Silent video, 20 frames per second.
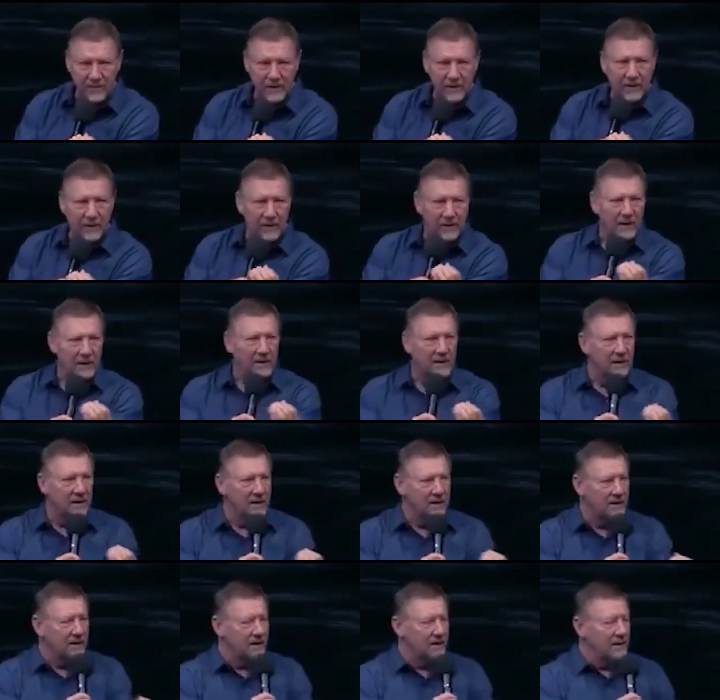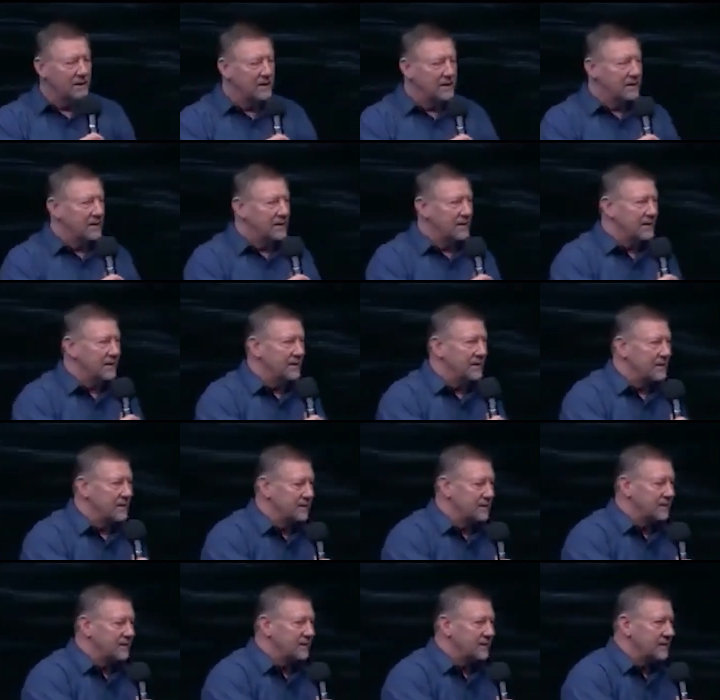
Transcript: Nothing is said.